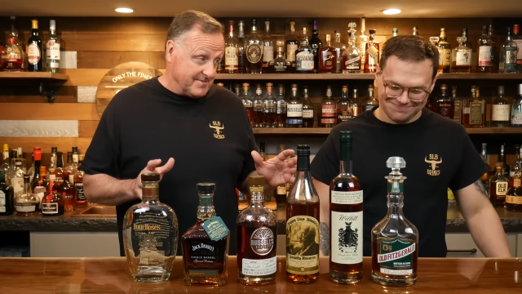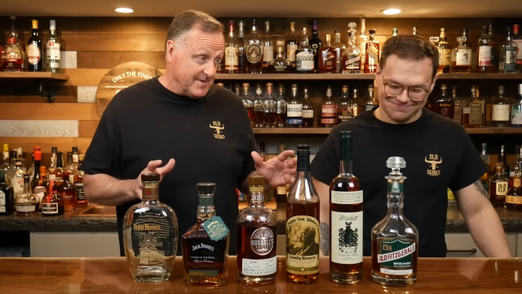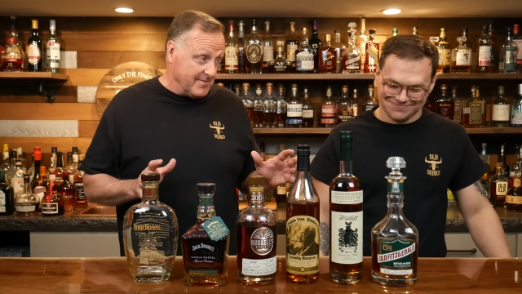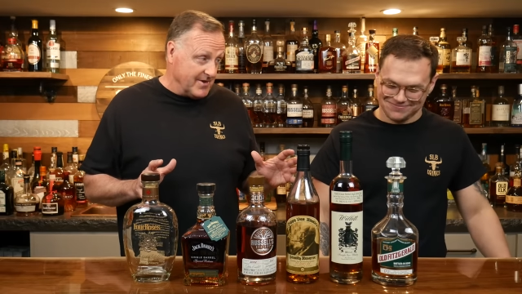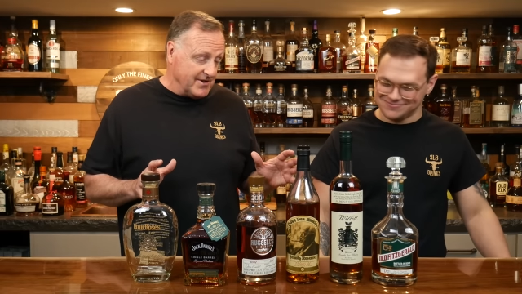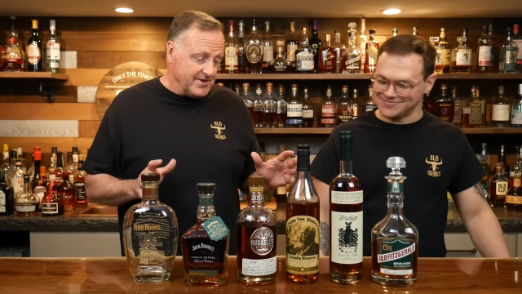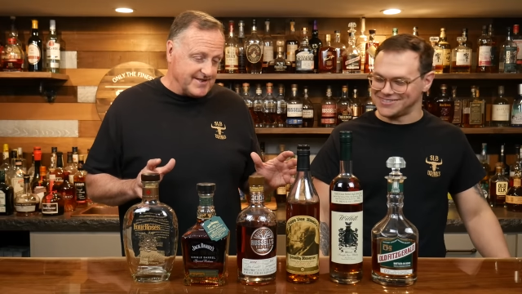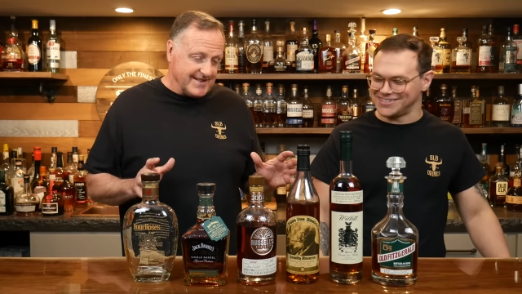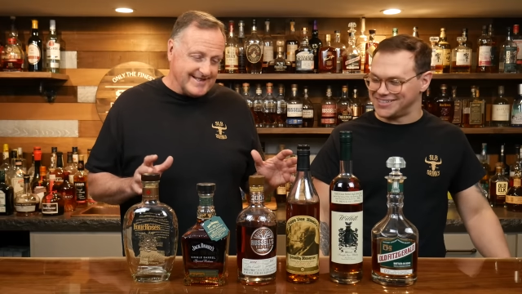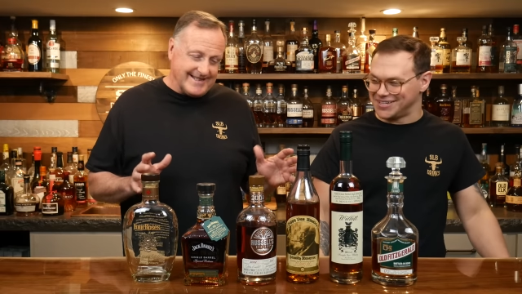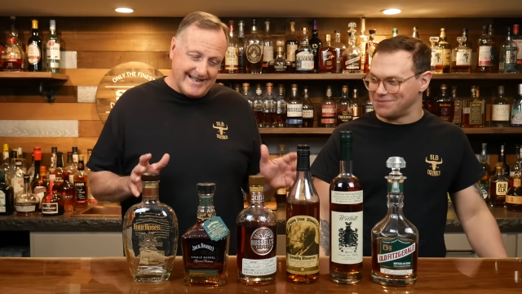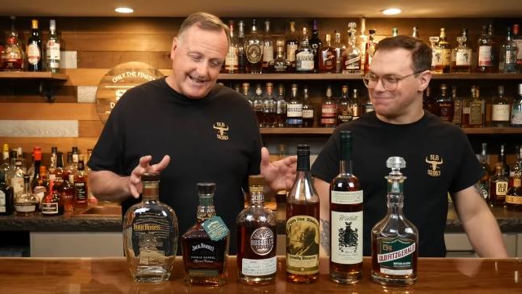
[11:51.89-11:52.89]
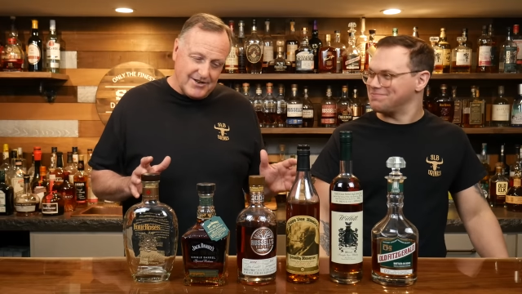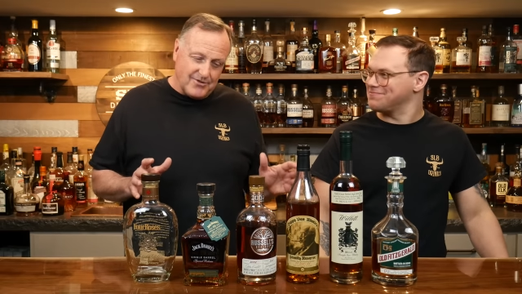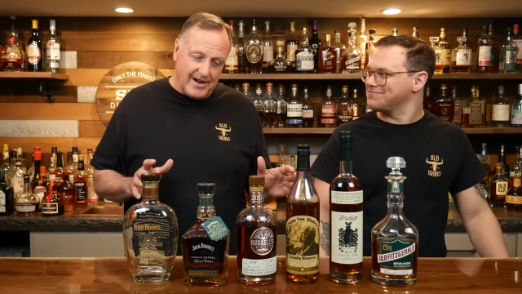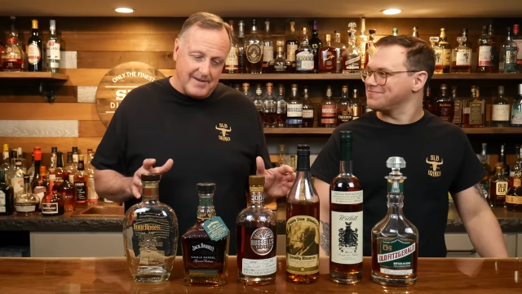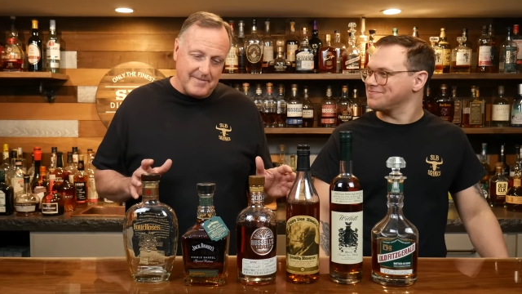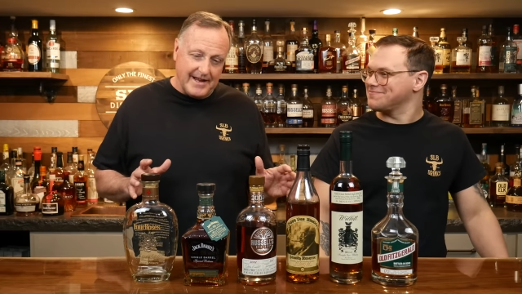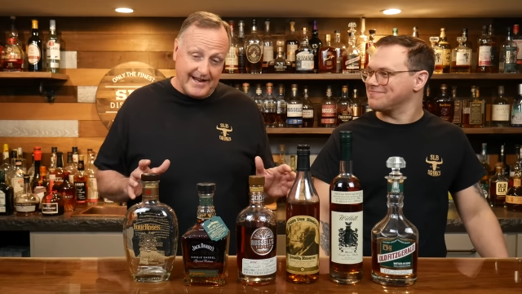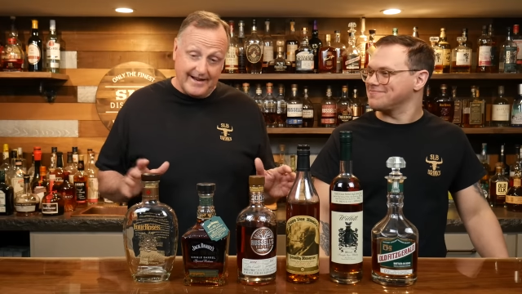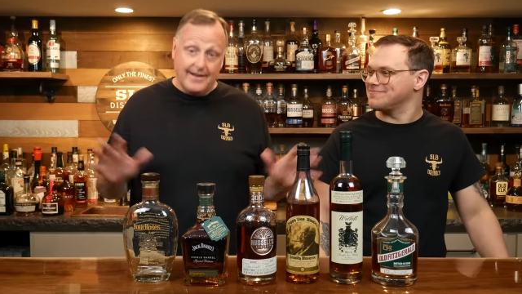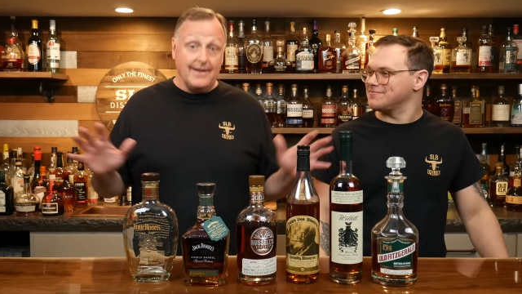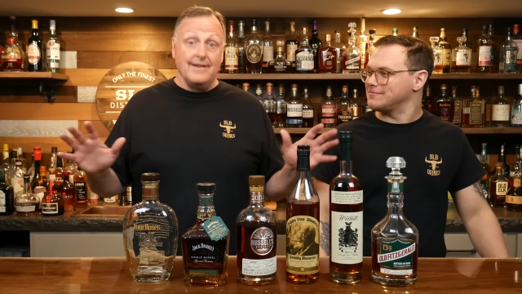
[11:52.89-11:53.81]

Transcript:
Speaker 1: Remember, you said yep. didn't quite make it